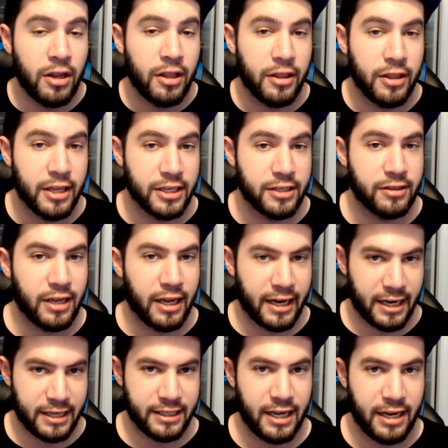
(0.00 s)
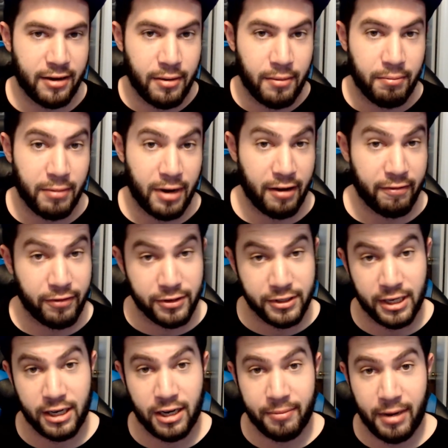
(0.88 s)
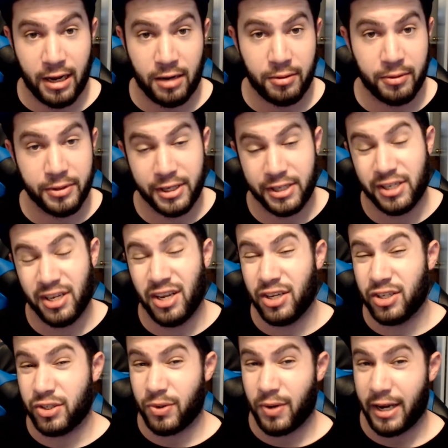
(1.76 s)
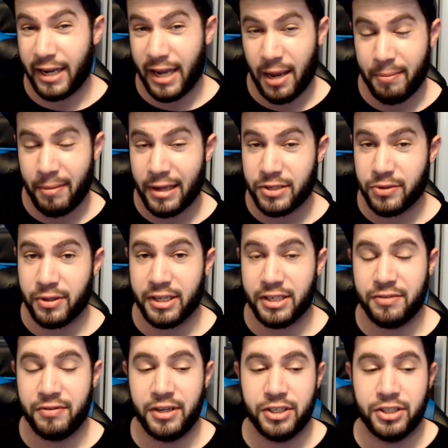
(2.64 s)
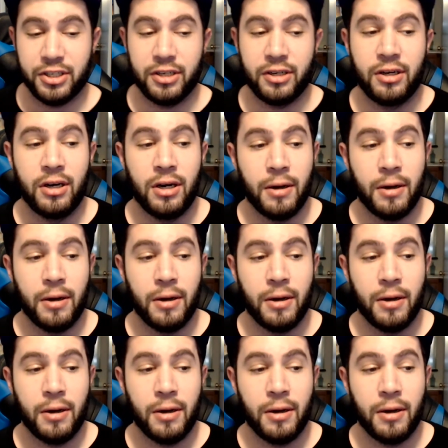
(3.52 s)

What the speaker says: This, like I said, my phone's not compatible with this, so I can't mess with this feature.